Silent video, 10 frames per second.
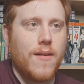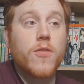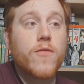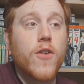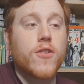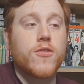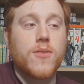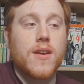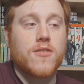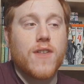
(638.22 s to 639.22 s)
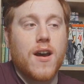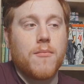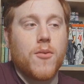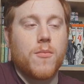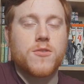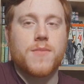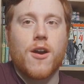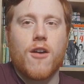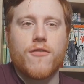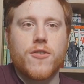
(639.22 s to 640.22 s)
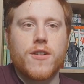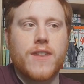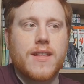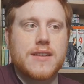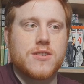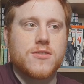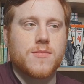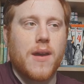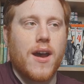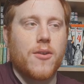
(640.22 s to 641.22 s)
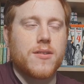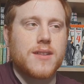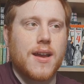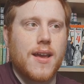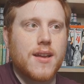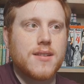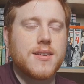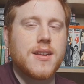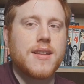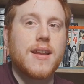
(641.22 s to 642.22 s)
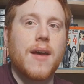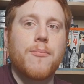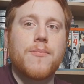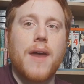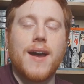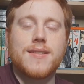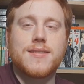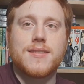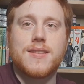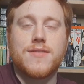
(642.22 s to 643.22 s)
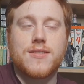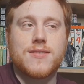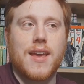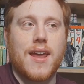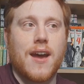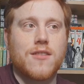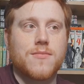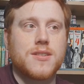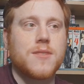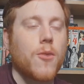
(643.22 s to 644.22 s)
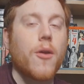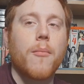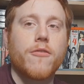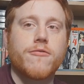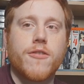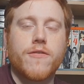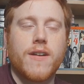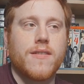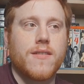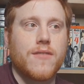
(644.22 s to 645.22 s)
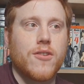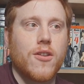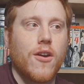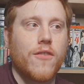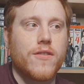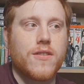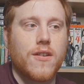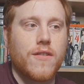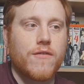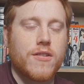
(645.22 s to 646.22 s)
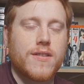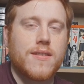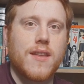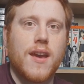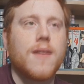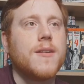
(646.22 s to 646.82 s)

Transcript: first New Year's without a mum must be hard for her. And the fact that she just smiled. And, like, she did ask to see if she could stay at the house, but she didn't want to bother her friends, even though they offered for her to stay.